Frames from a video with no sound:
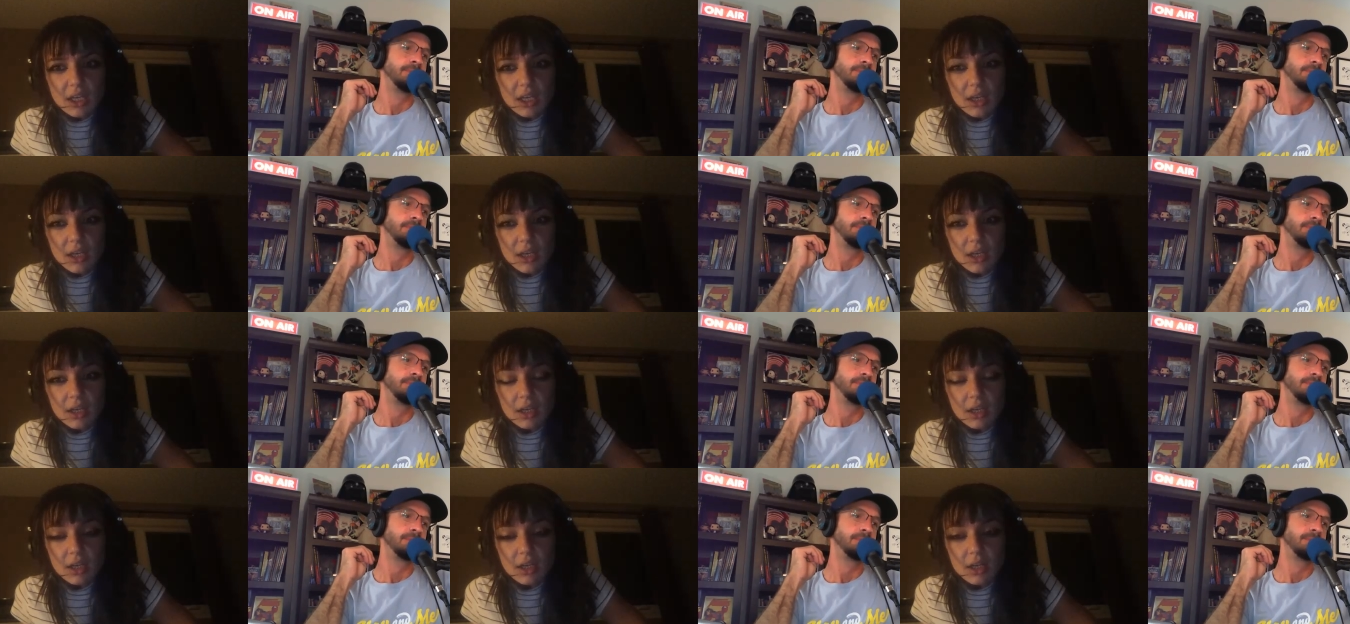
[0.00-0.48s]

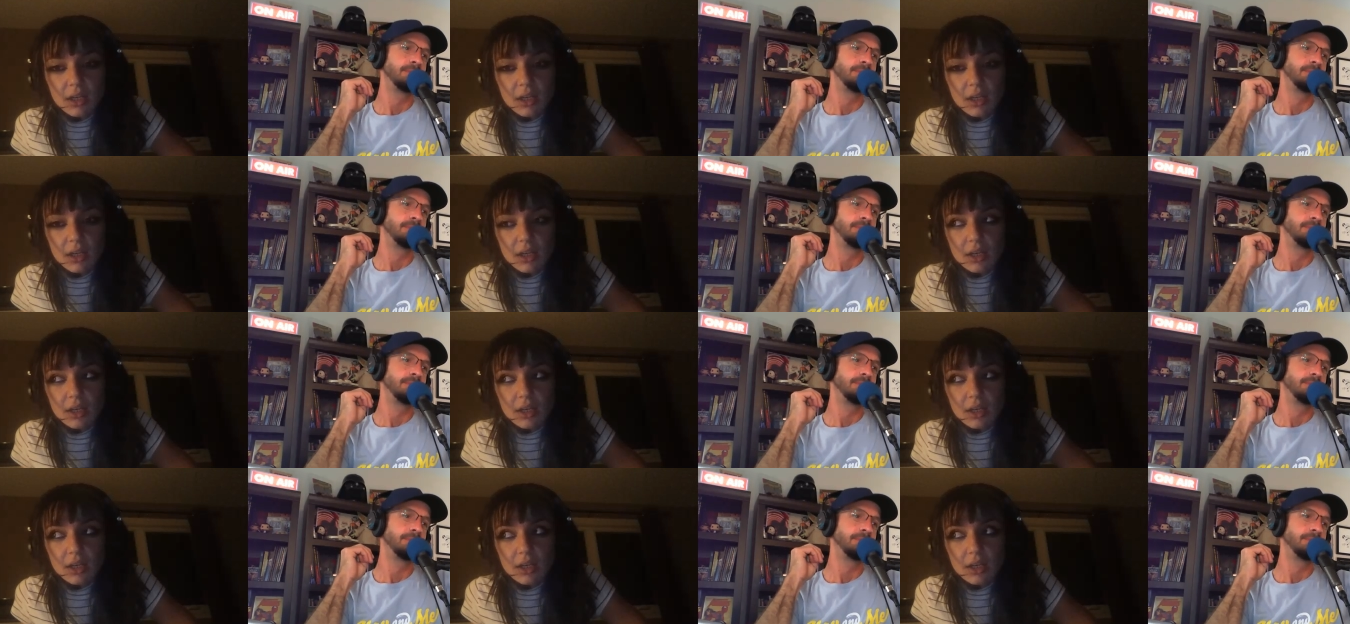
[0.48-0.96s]

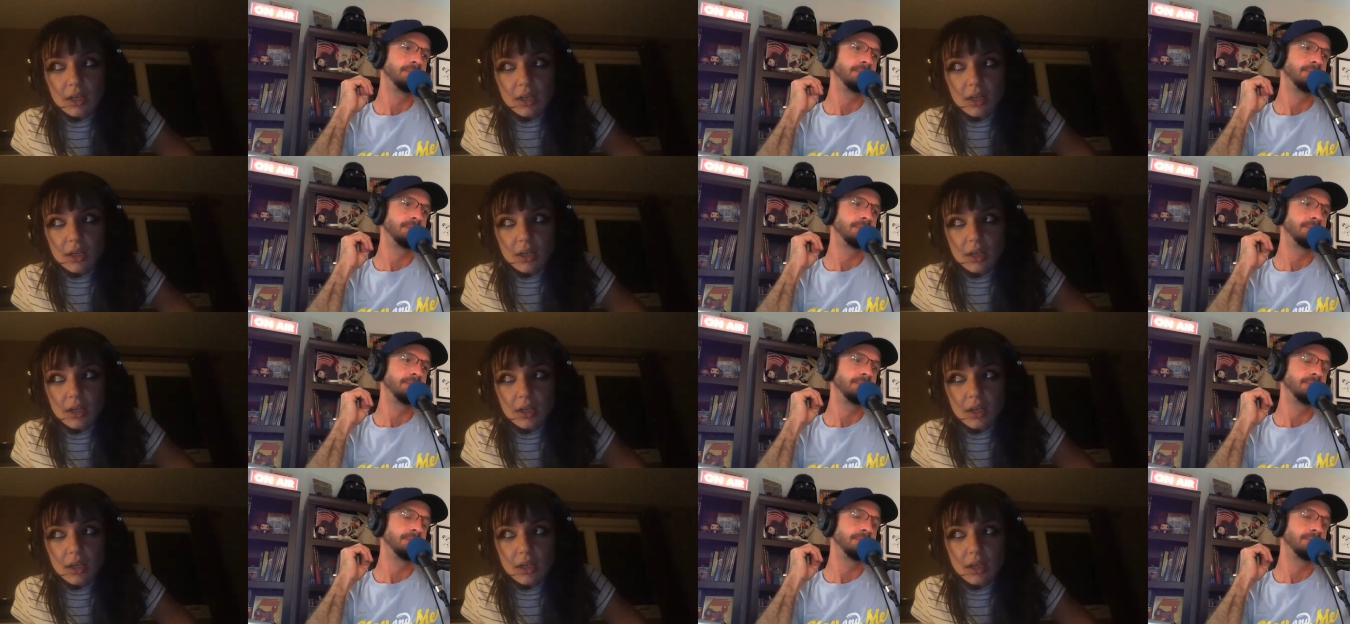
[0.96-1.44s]

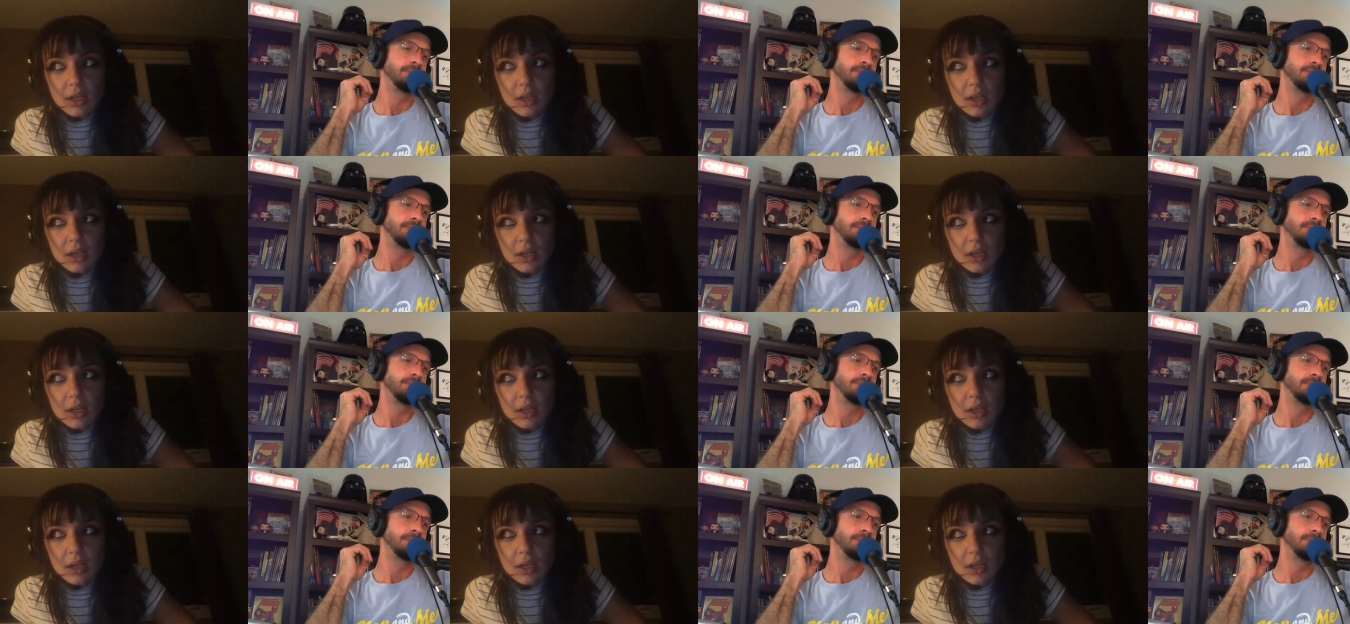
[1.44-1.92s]

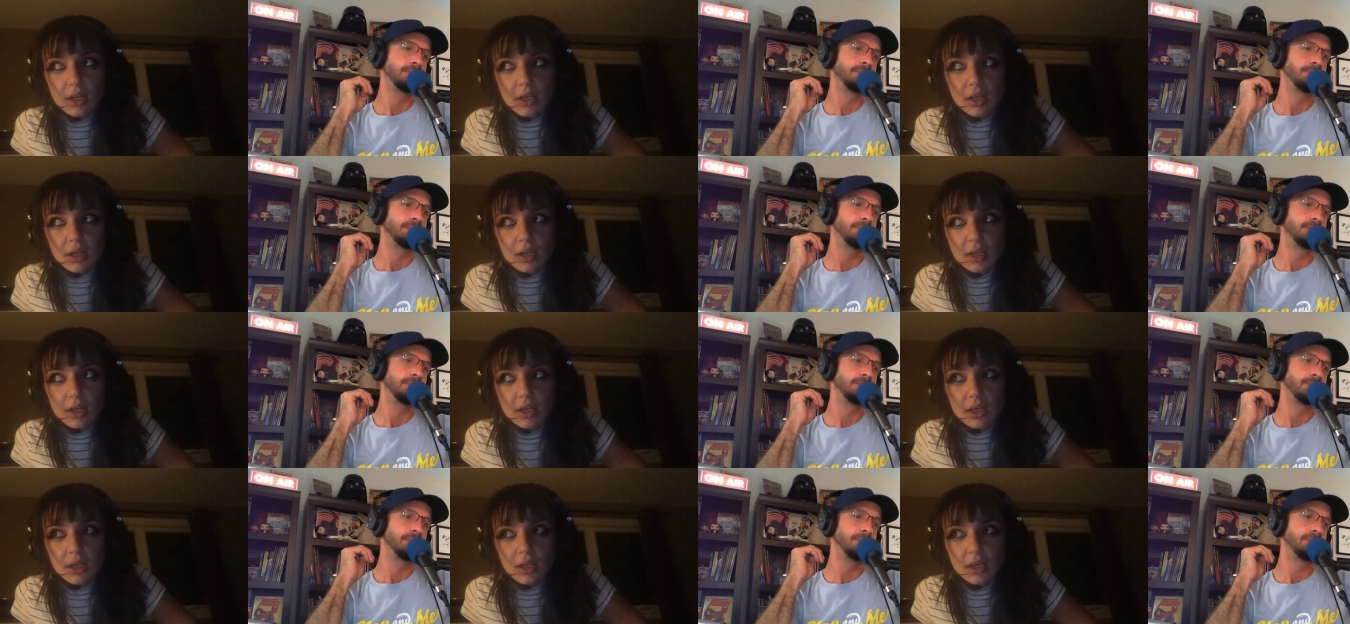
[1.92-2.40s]

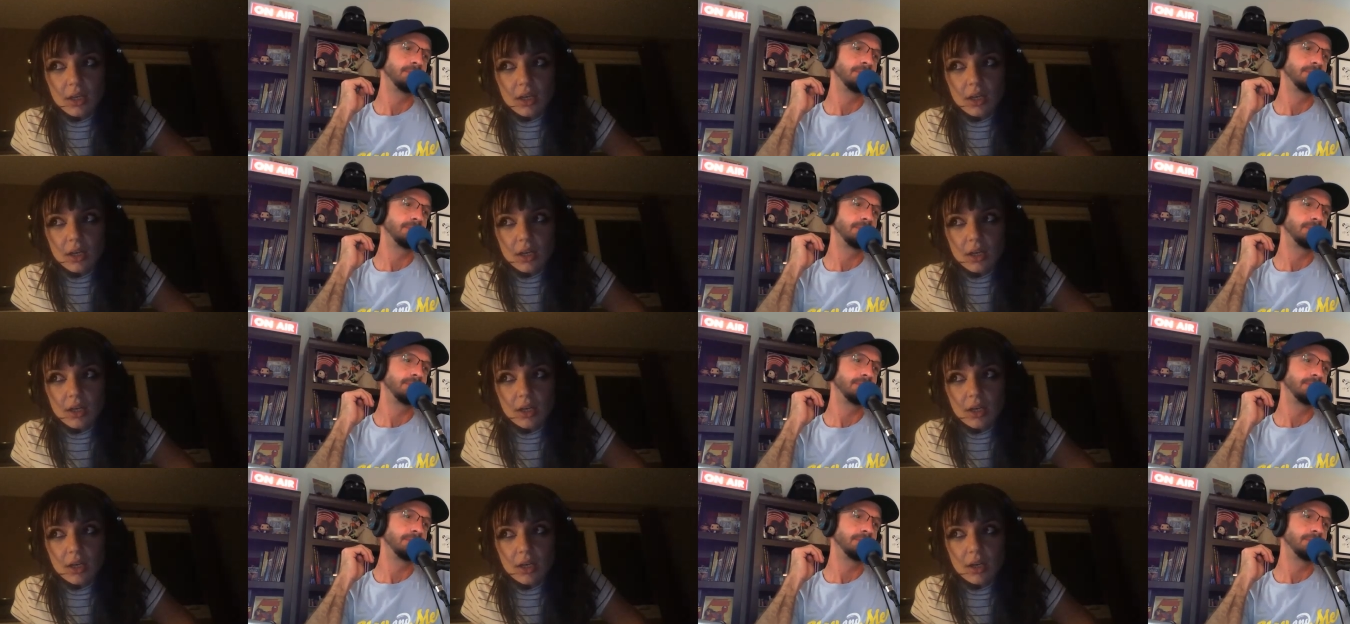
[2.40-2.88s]

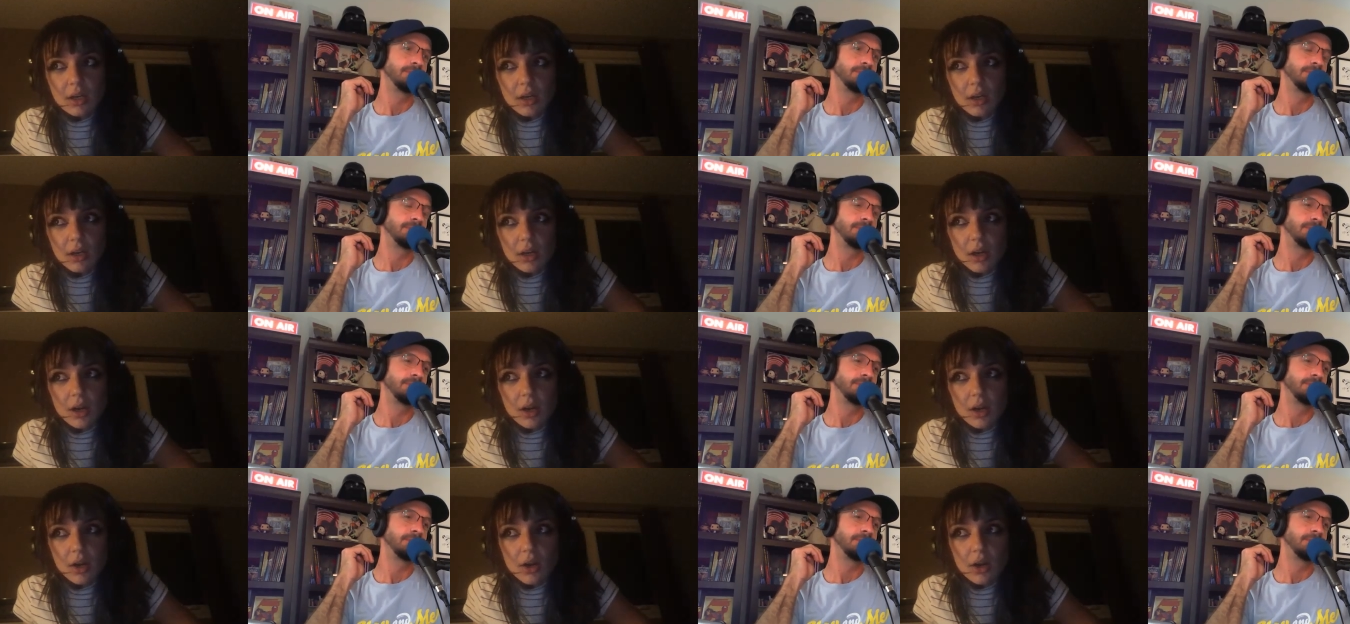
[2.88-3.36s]

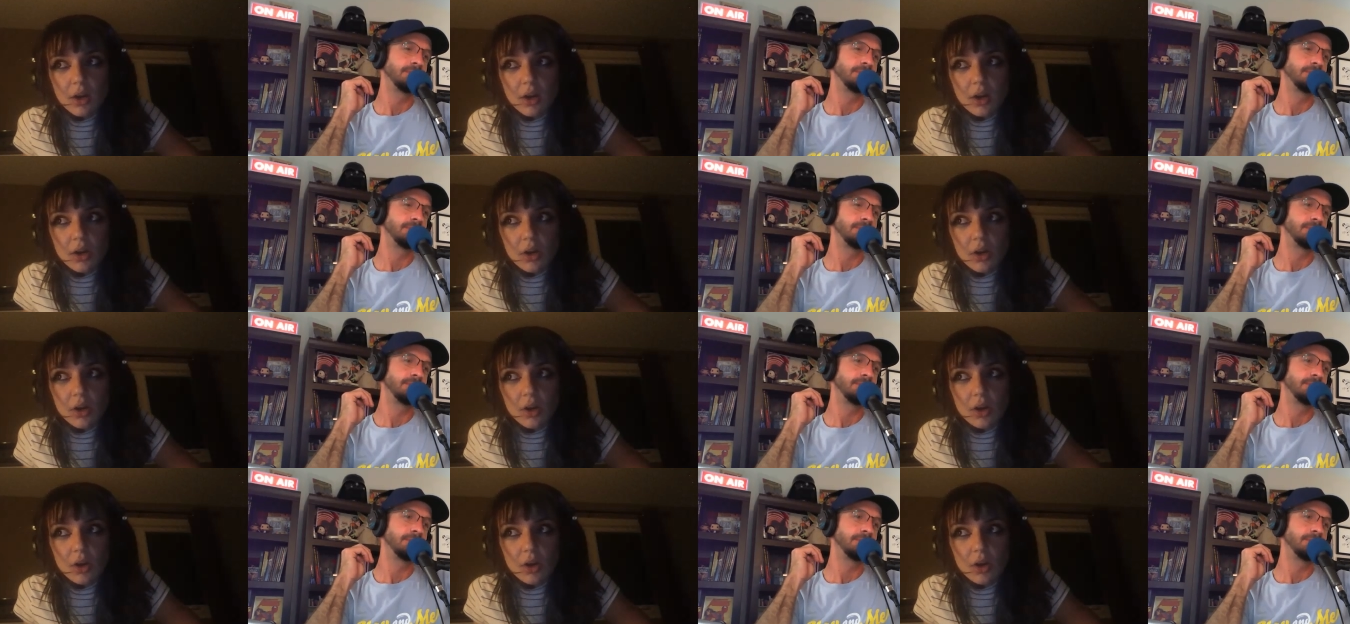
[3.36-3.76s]
No one is speaking in this clip.